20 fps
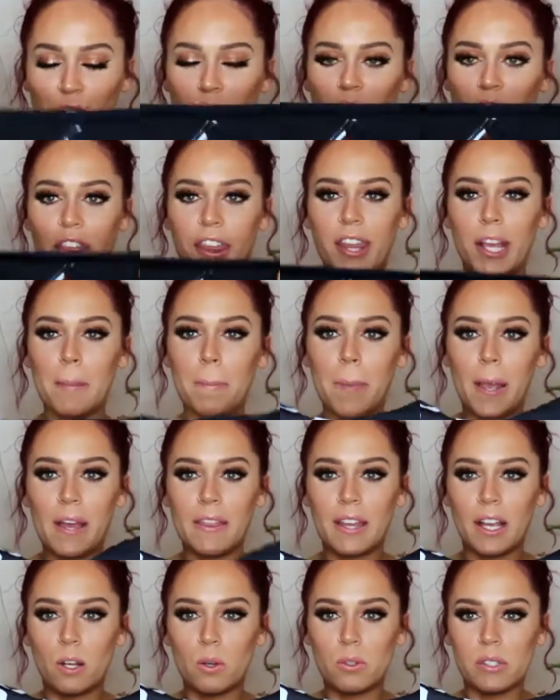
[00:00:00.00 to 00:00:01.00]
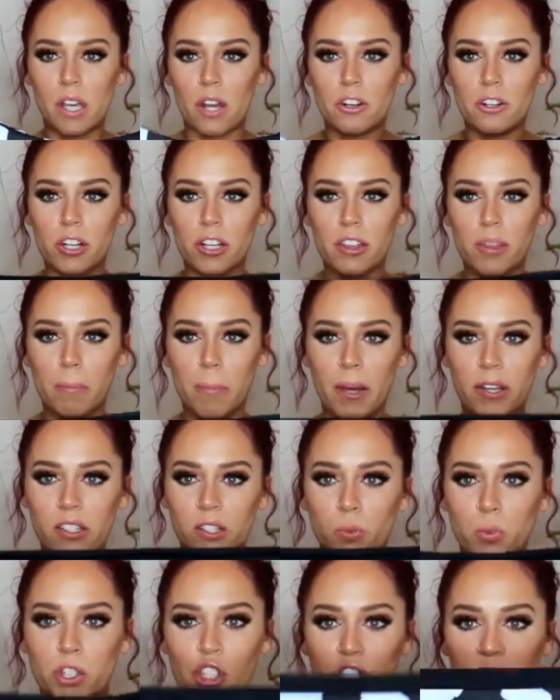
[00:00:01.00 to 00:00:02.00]
or you have a thick band that goes underneath the
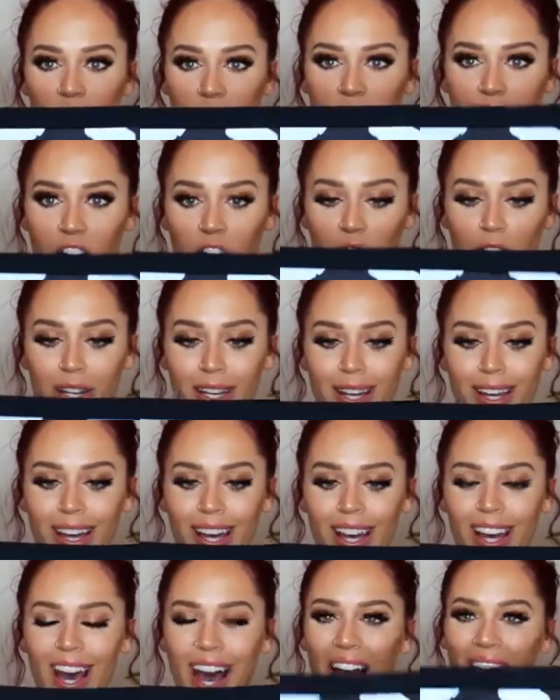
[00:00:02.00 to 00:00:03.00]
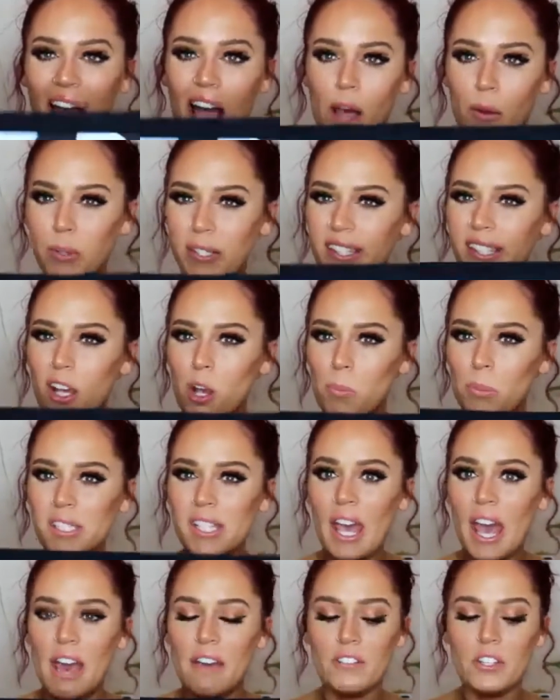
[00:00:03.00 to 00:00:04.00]
bust, which is very, I would say
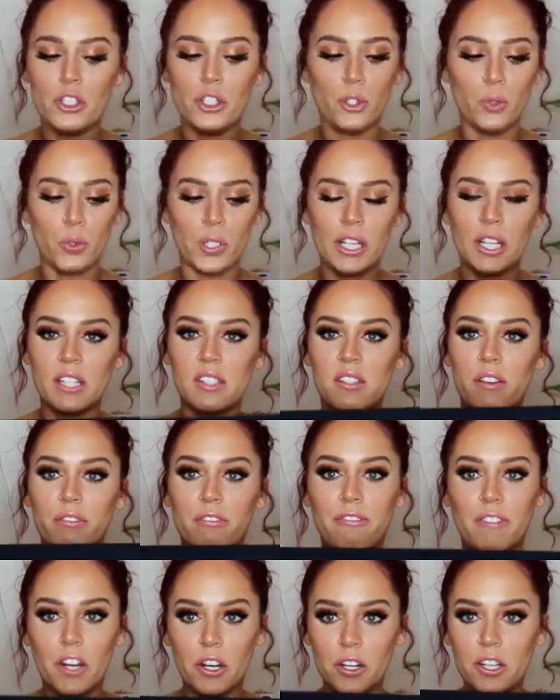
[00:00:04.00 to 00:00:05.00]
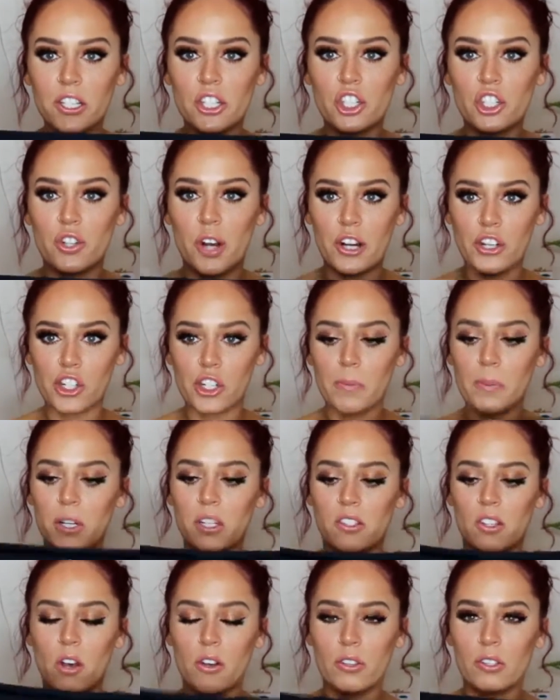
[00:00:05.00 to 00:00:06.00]
almost heavy duty. It's very stretchy, but
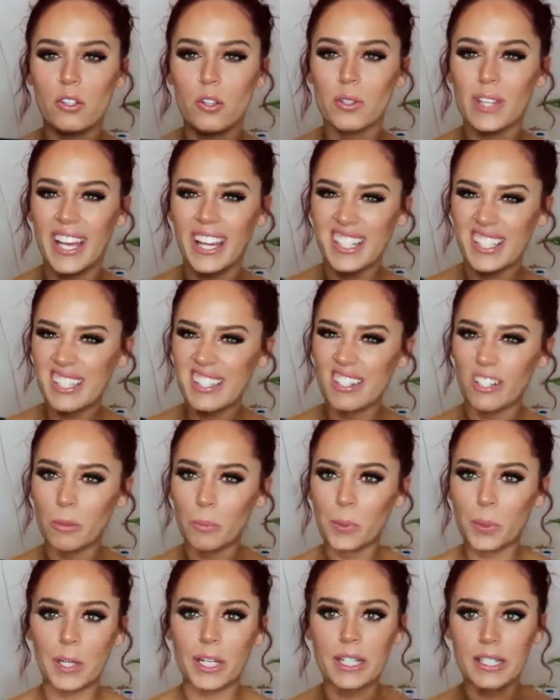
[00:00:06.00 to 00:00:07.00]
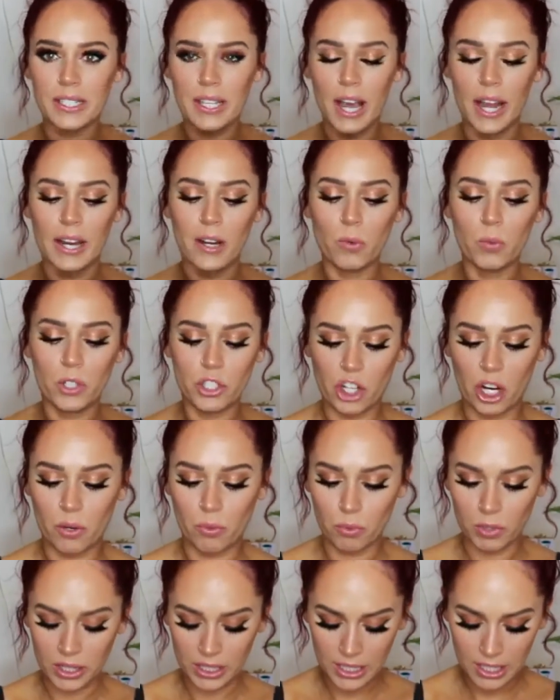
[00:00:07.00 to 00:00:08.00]
it's also like still pretty tight, which I
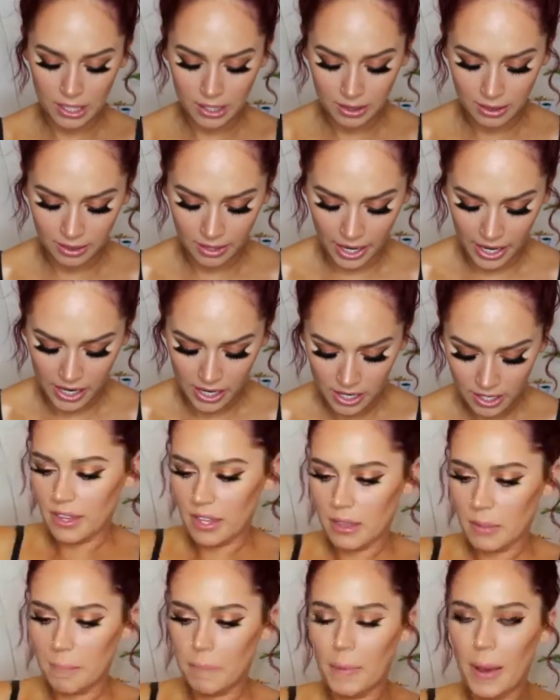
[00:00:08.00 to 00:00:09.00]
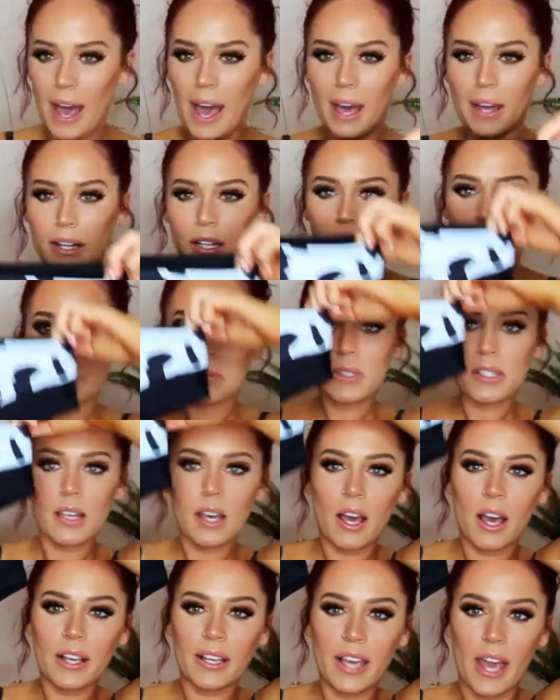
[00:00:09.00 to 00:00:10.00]
really like. And then the bottoms,
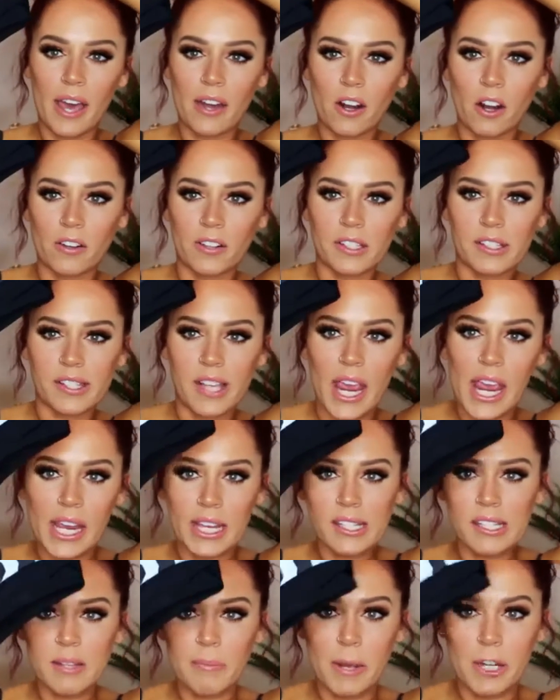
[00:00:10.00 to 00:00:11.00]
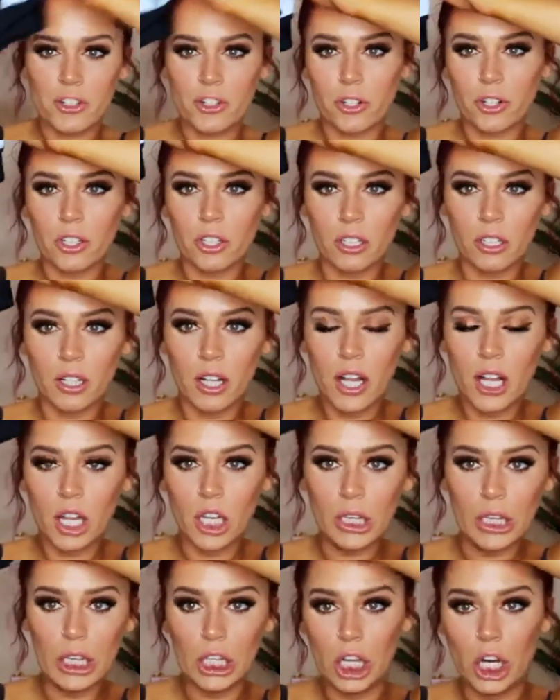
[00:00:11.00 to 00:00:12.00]
again, are this asymmetrical
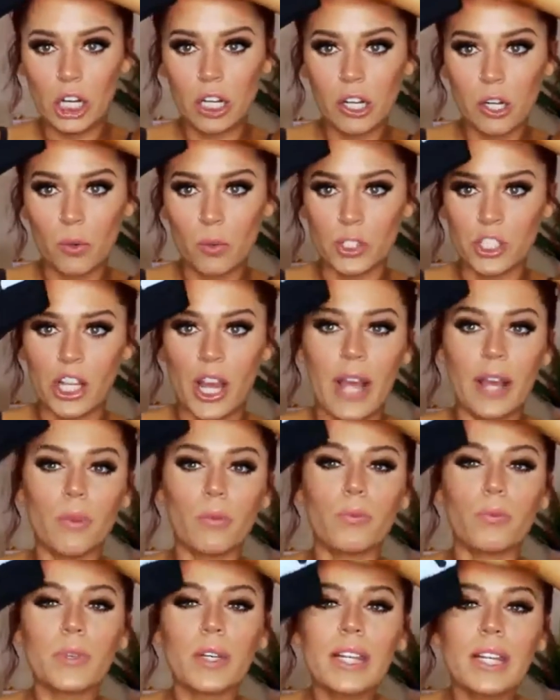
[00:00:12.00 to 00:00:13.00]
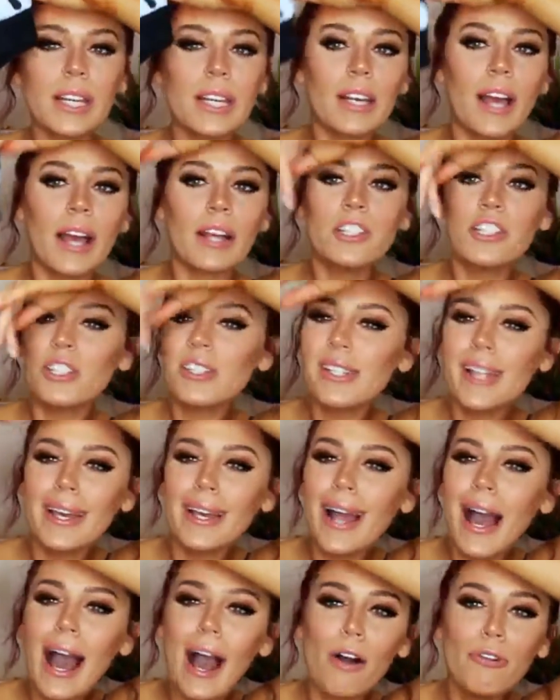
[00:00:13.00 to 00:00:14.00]
look, which I really, I just
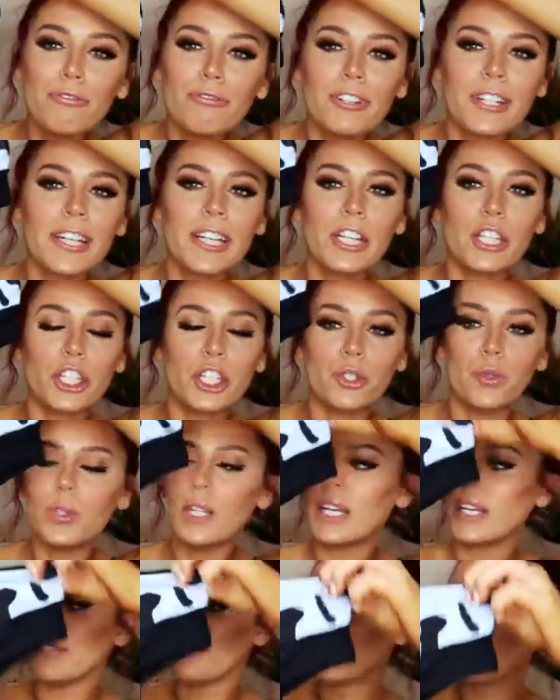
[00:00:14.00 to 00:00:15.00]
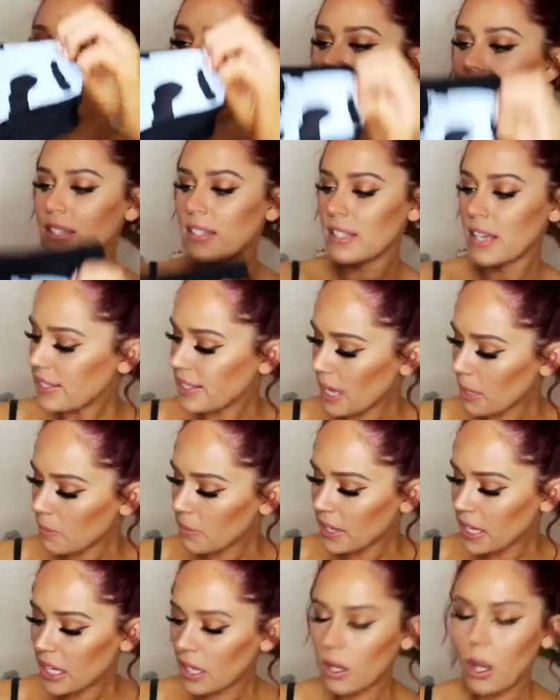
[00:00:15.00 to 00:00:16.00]
like, how freaking cute is this?
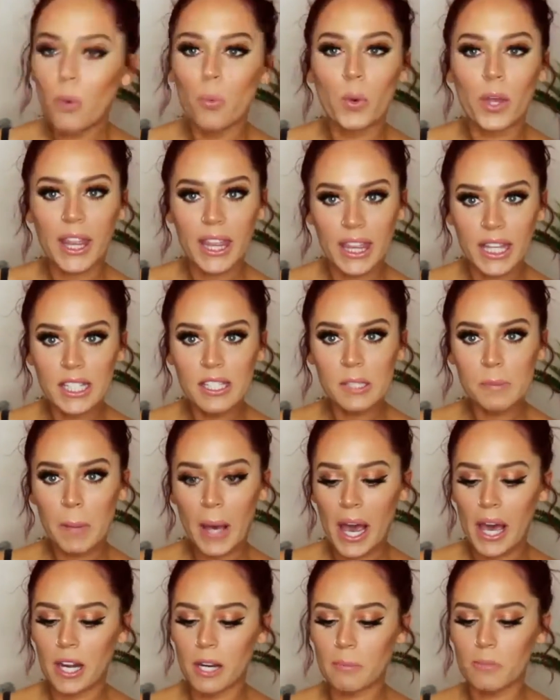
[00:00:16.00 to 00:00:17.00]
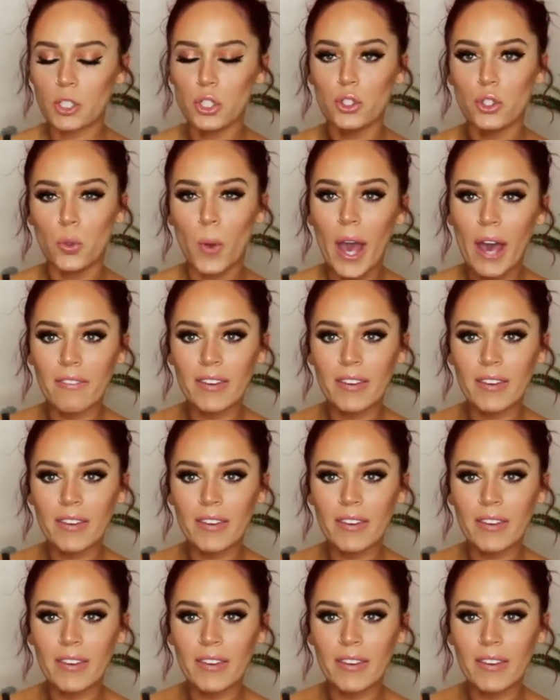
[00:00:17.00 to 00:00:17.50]
Same thing with this bottom. You do